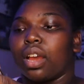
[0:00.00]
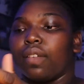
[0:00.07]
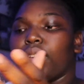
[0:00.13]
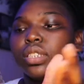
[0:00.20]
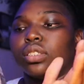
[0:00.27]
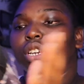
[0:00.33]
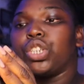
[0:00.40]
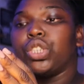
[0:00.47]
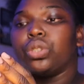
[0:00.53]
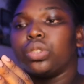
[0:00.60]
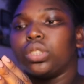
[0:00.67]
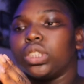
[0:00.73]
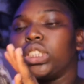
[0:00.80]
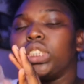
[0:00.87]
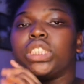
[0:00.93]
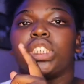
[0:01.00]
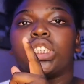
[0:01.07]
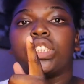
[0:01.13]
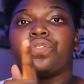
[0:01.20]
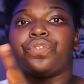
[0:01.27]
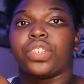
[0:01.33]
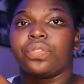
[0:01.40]
I already started using it. This
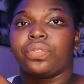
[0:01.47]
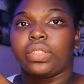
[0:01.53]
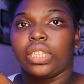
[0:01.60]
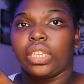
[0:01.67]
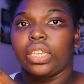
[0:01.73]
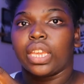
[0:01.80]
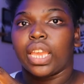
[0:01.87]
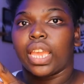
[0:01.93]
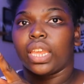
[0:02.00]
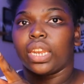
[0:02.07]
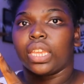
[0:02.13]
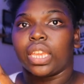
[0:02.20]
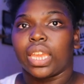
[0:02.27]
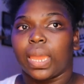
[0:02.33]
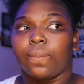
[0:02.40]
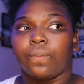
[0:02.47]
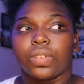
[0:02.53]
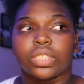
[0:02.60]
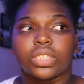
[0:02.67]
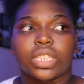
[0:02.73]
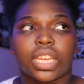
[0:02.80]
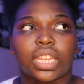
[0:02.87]
is 50 and it came
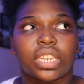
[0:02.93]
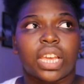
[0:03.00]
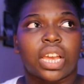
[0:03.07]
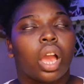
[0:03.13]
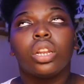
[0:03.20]
for $10.